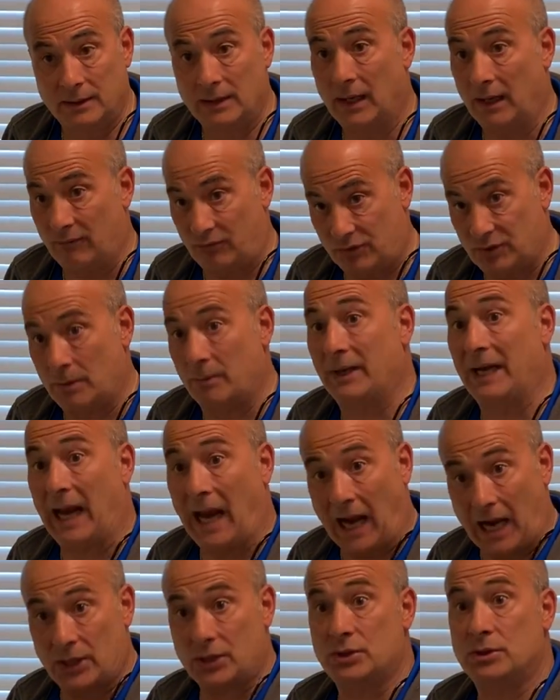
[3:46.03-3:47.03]
If somebody
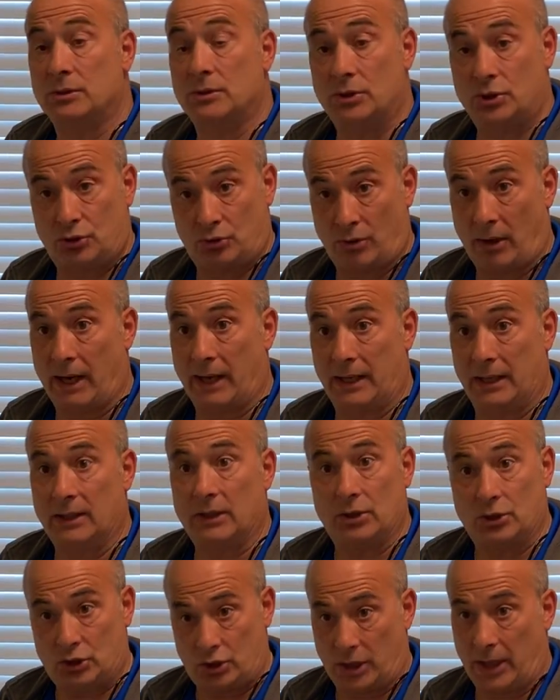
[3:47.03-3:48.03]
asks you to try it
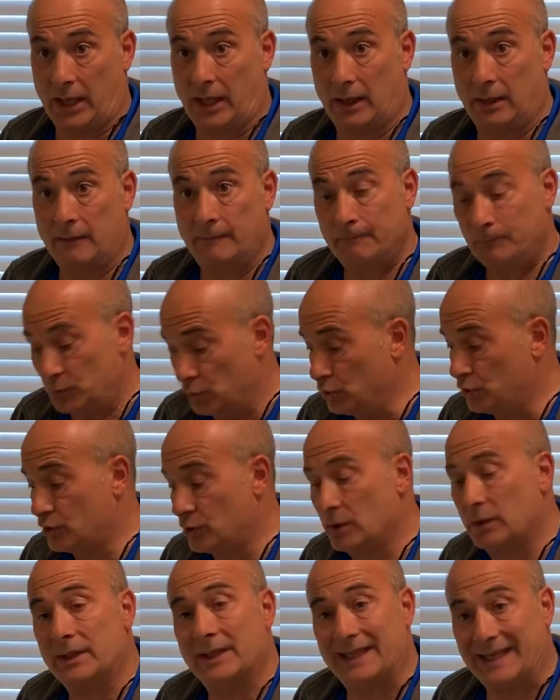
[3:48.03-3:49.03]
and check it, you
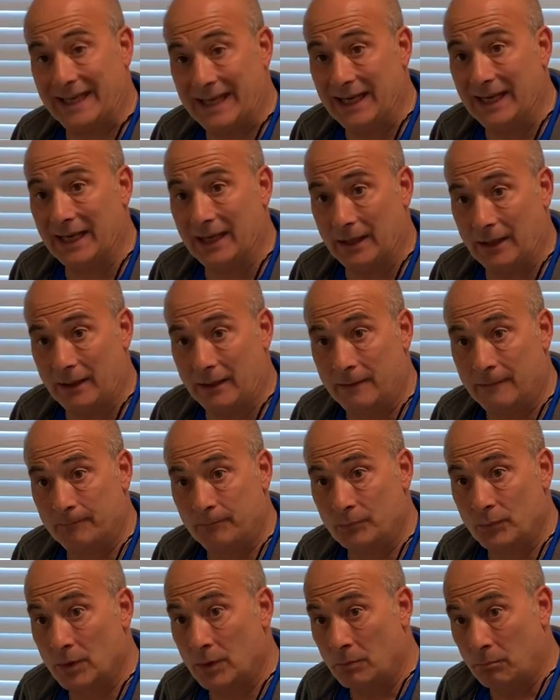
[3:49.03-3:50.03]
certainly can.
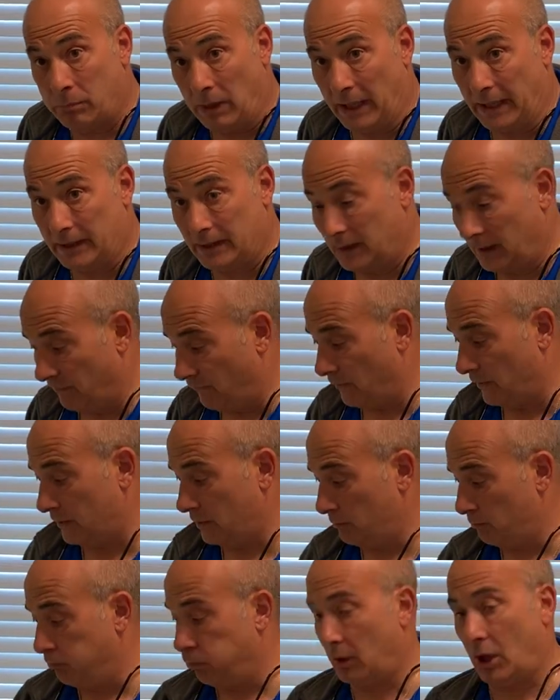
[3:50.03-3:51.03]
But if
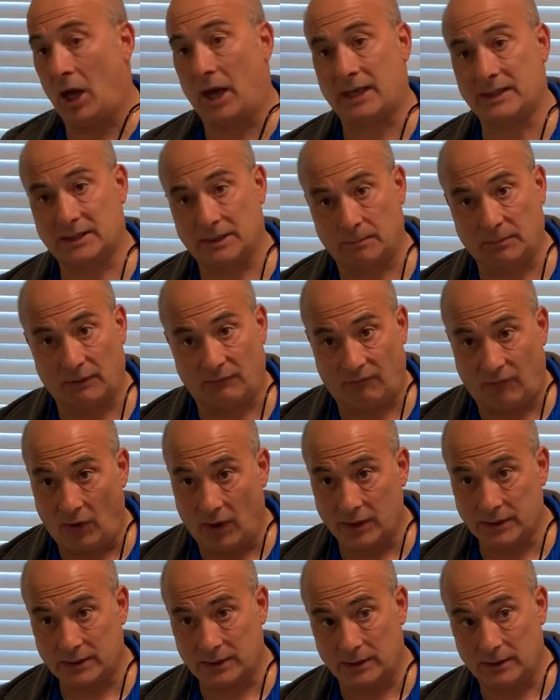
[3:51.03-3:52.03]
it blocks up the
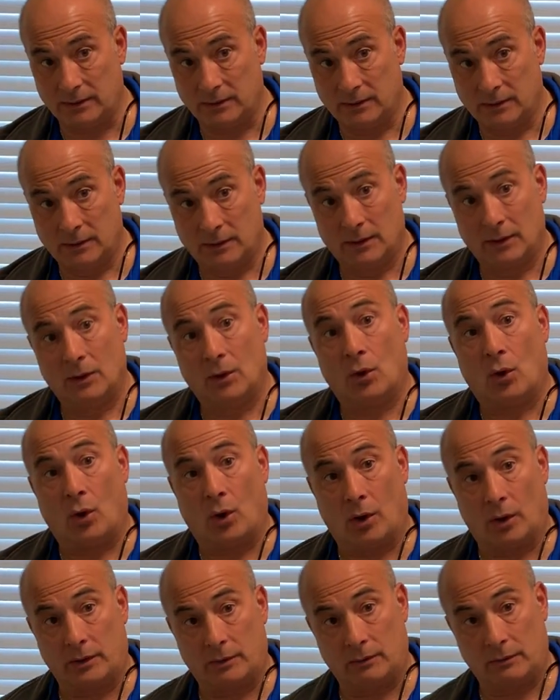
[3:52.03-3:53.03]
faucet
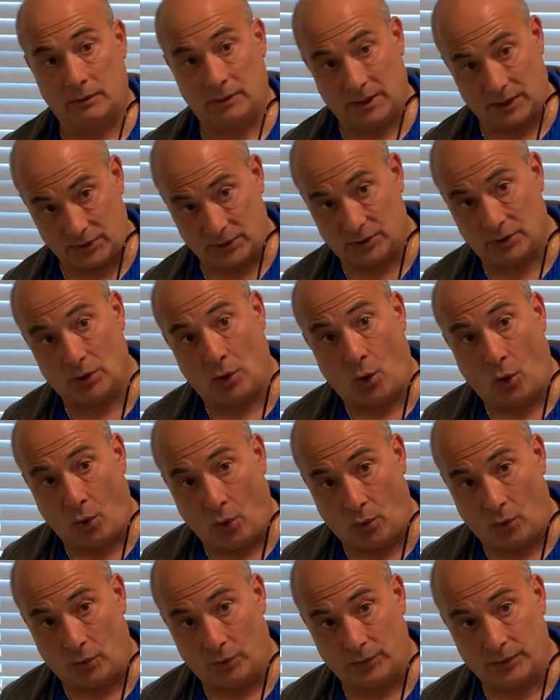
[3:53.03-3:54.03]
or doesn't
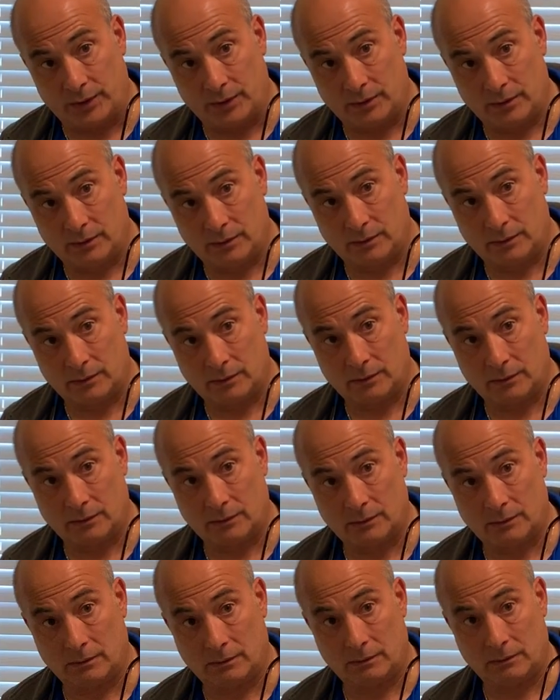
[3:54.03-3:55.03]
hold,
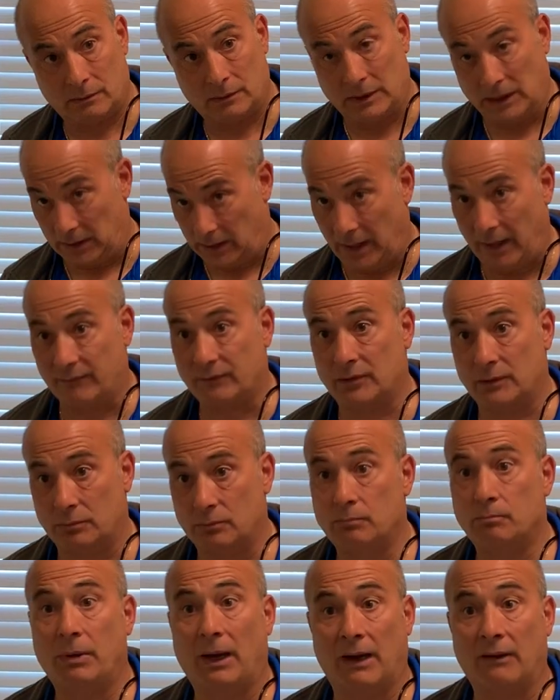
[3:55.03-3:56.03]
they'll have to
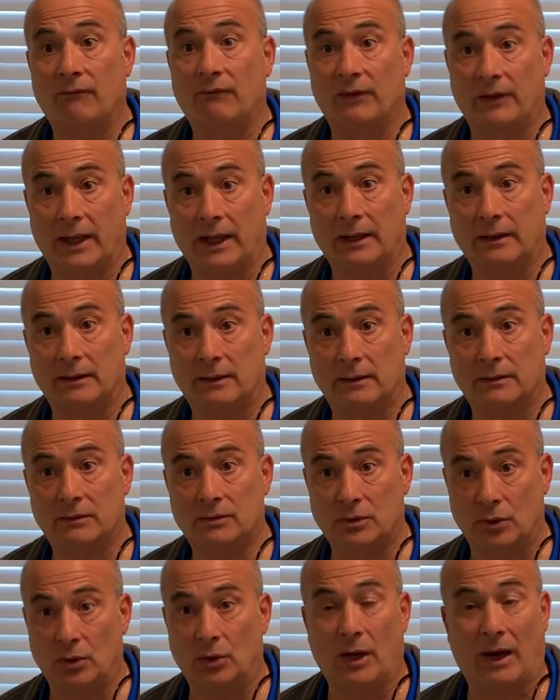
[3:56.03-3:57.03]
pay for that.
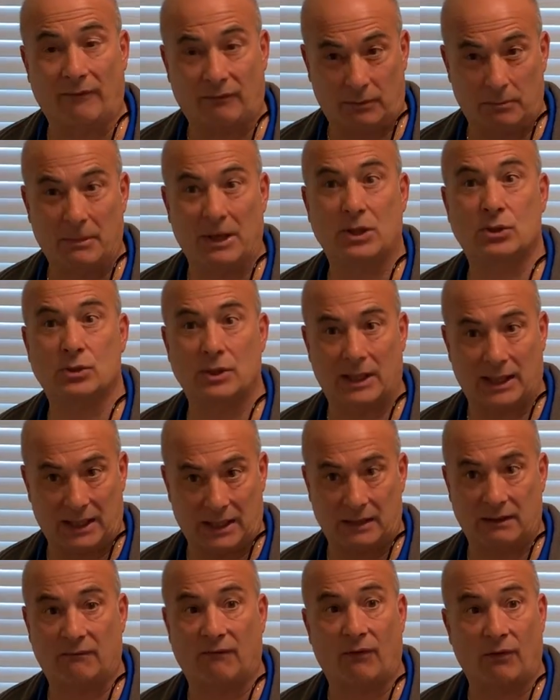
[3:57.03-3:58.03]
So you have to make sure
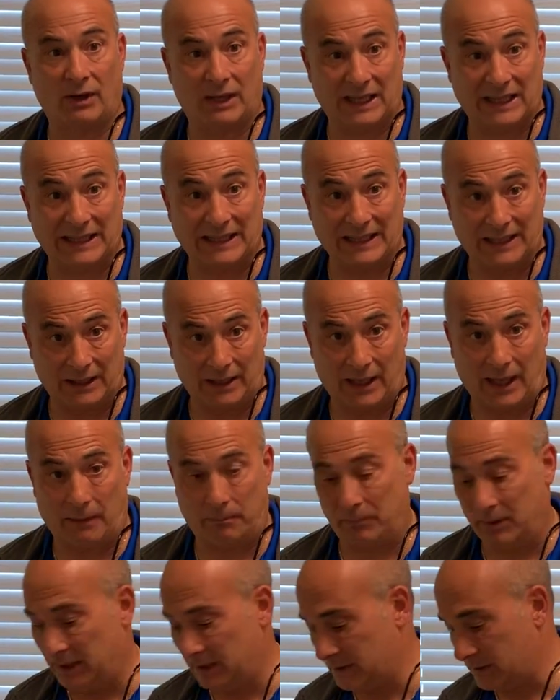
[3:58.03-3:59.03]
that it's very clear,
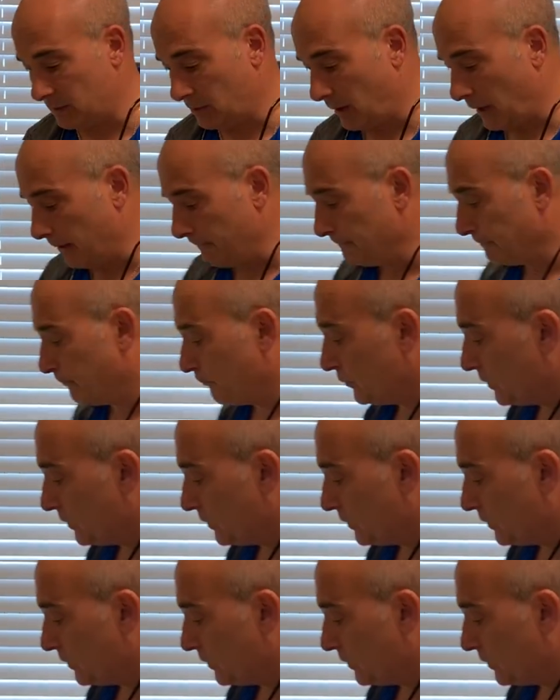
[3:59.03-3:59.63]
that piece, okay?